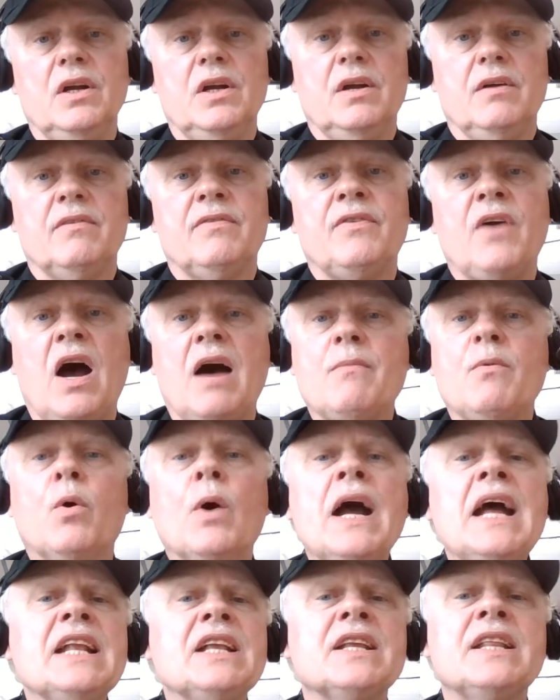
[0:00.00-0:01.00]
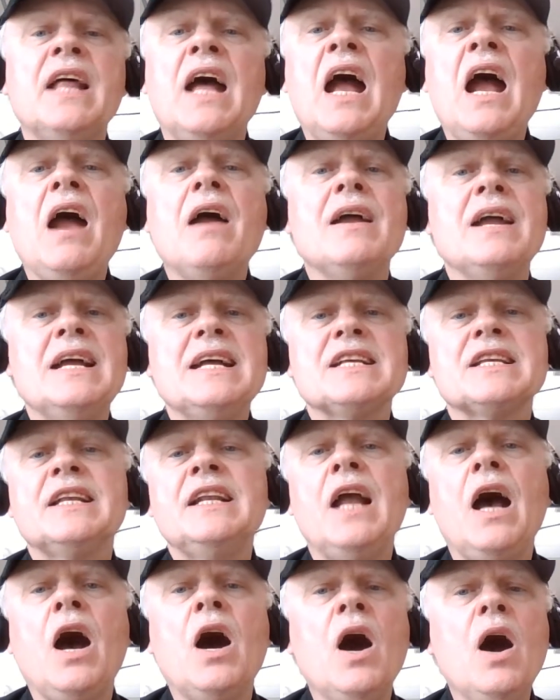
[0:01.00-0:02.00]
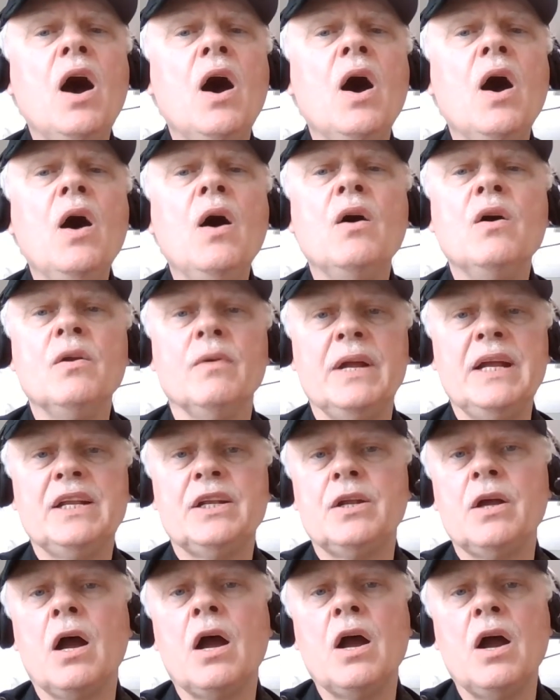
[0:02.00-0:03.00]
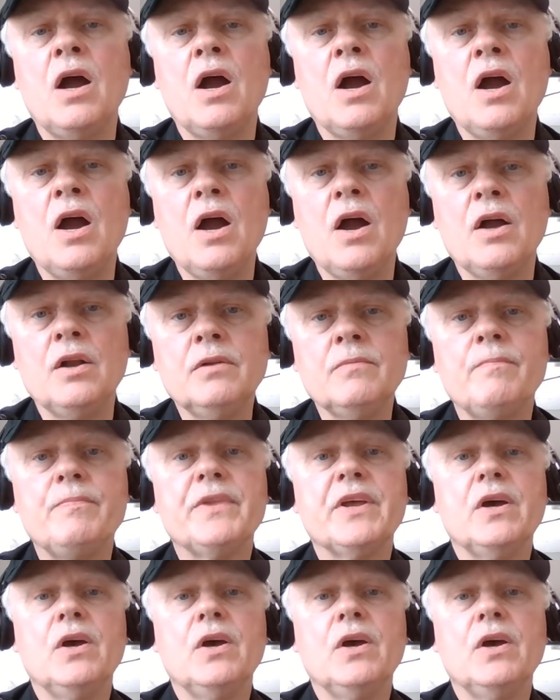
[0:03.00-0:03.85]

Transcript: from which there is no return